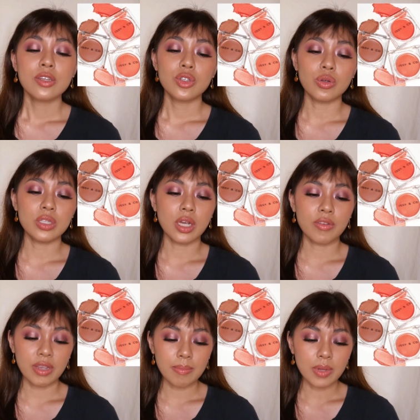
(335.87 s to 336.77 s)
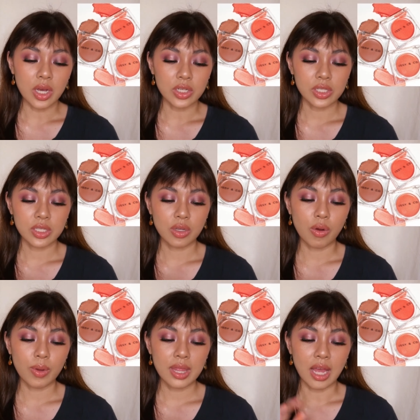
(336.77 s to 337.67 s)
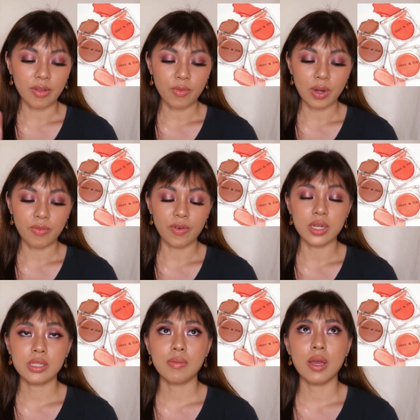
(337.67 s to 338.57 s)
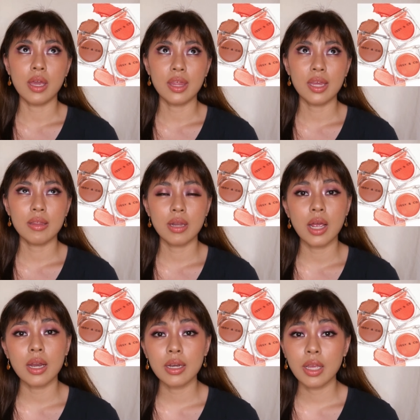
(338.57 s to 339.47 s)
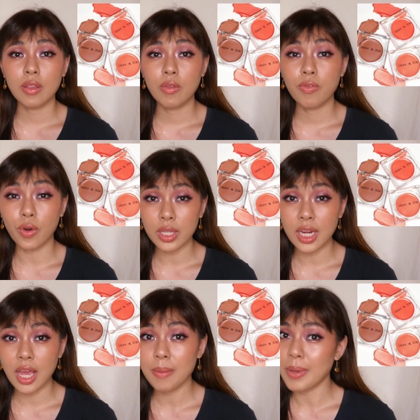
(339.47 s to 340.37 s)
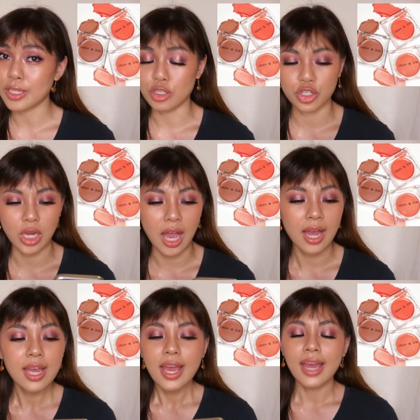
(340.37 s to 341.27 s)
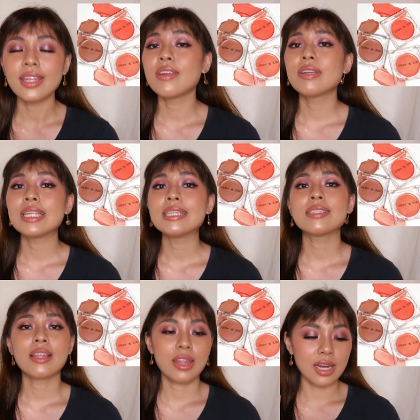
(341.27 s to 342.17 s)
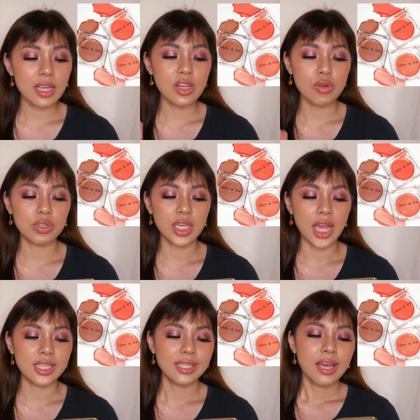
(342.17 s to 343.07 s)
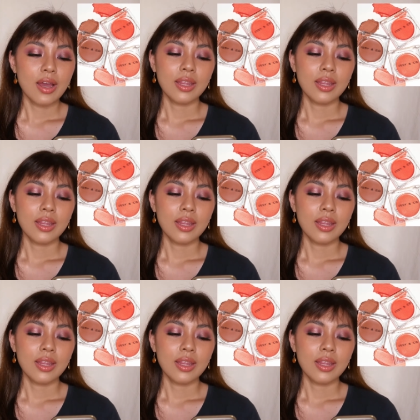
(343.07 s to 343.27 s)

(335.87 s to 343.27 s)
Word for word: So sa cream blush, let's go with that one first. I think 349 pesos siya, and they released 3 new shades.